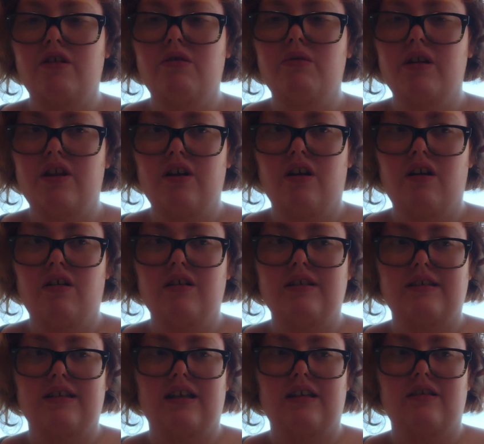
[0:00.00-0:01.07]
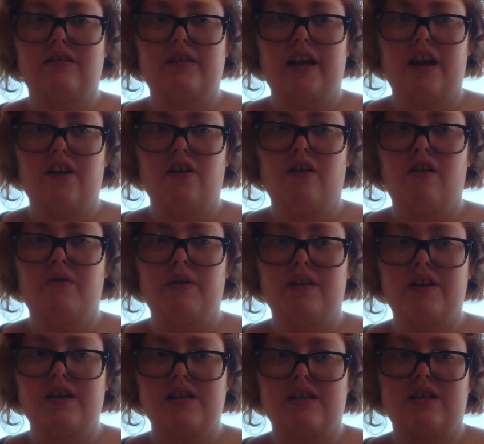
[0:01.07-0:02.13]
doing with y'all is that take y'all
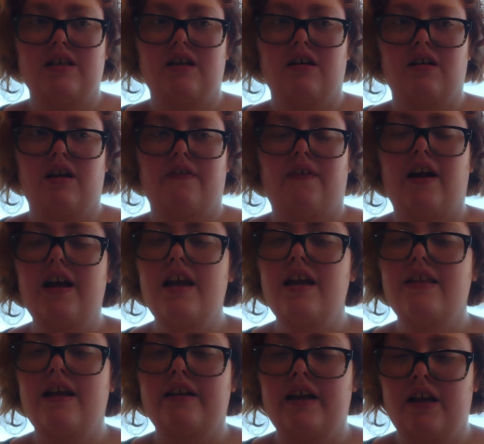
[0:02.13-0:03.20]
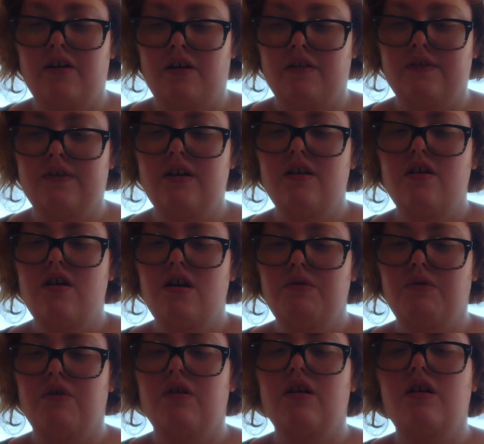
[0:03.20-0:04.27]
with us to go, if I can get that day off,
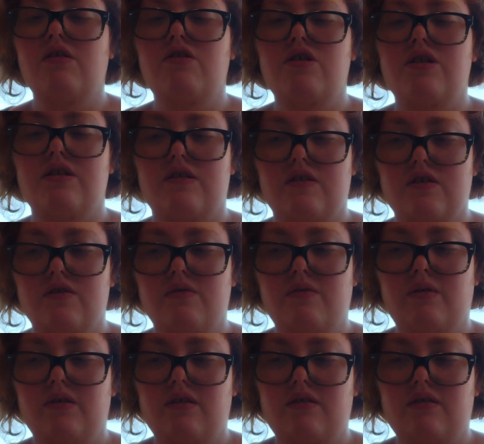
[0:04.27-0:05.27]
we're gonna go to the zoo.